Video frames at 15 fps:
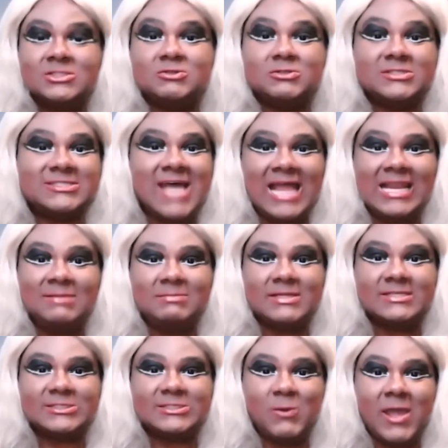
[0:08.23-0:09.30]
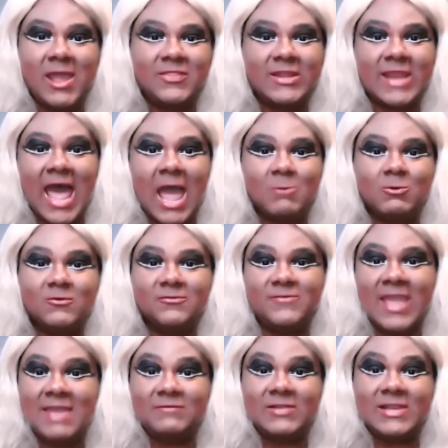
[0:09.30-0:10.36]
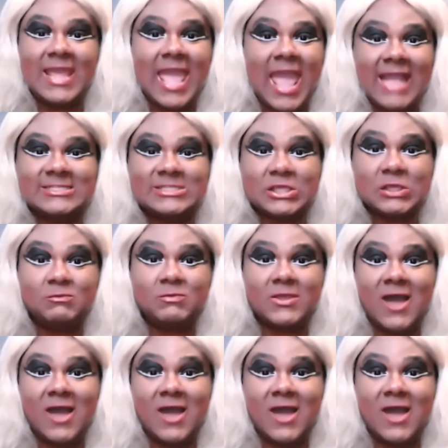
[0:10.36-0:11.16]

do solemnly swear that I will faithfully execute